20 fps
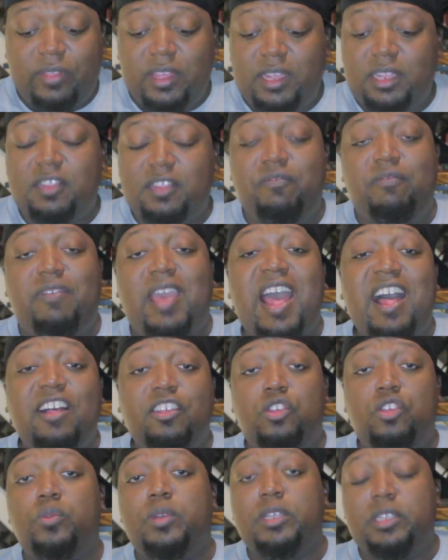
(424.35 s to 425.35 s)
think the
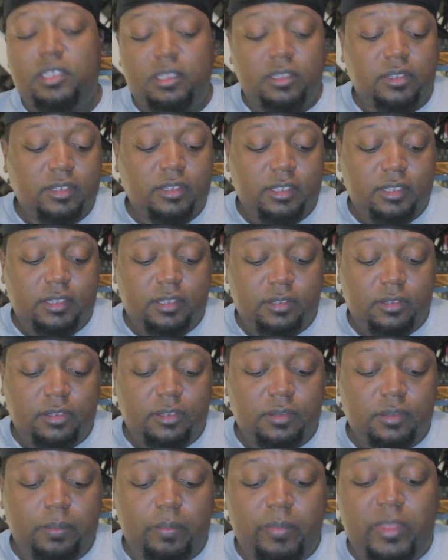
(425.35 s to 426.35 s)
value in this
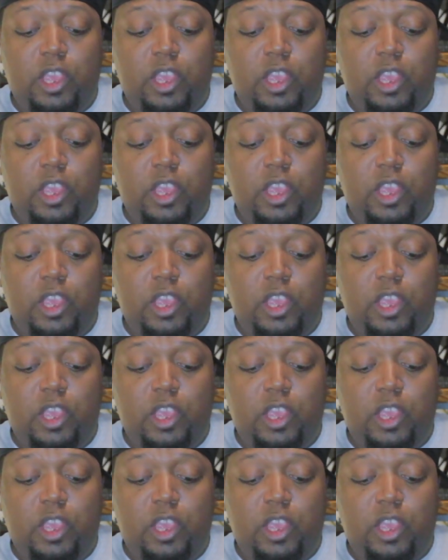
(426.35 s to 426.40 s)
is.